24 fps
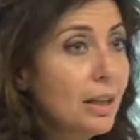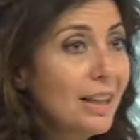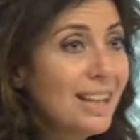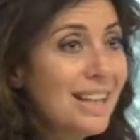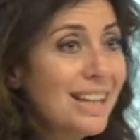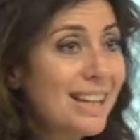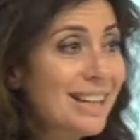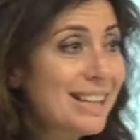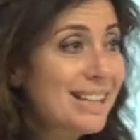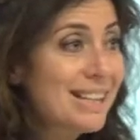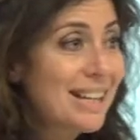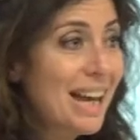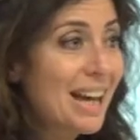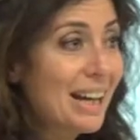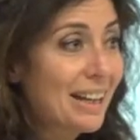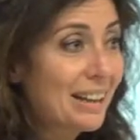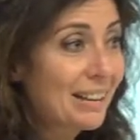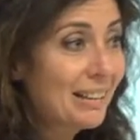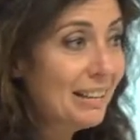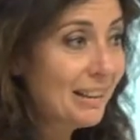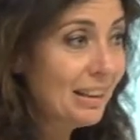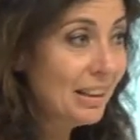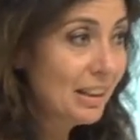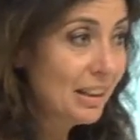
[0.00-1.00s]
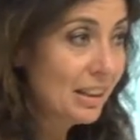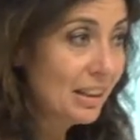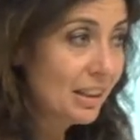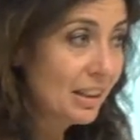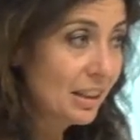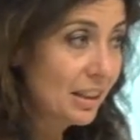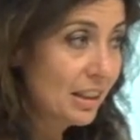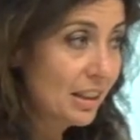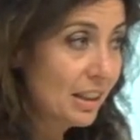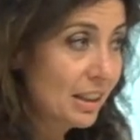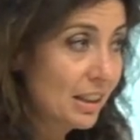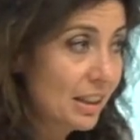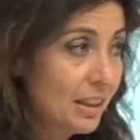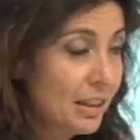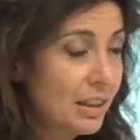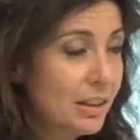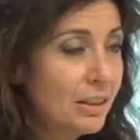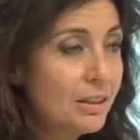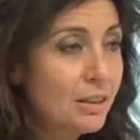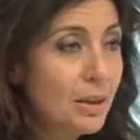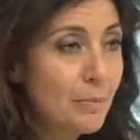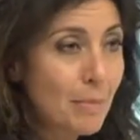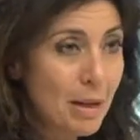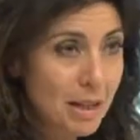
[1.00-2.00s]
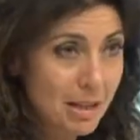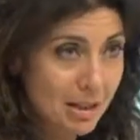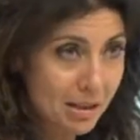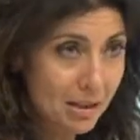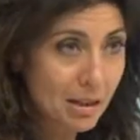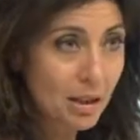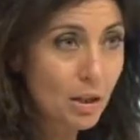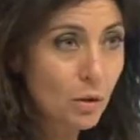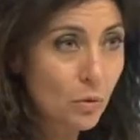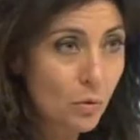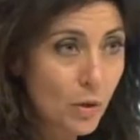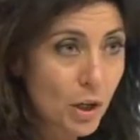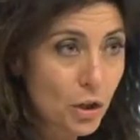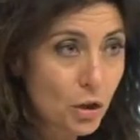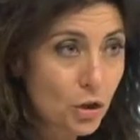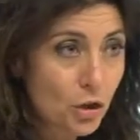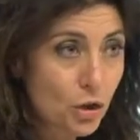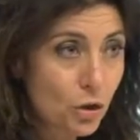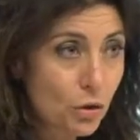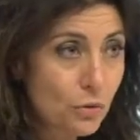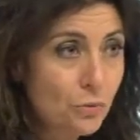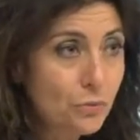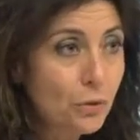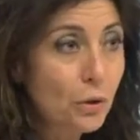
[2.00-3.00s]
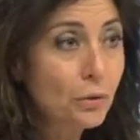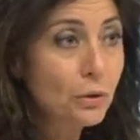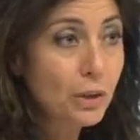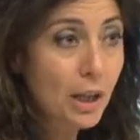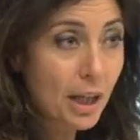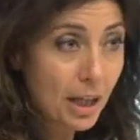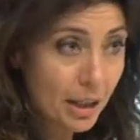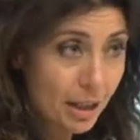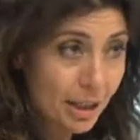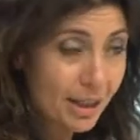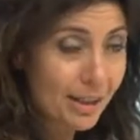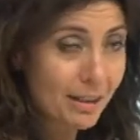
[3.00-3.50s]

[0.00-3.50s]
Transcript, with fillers: exactly the master equation from the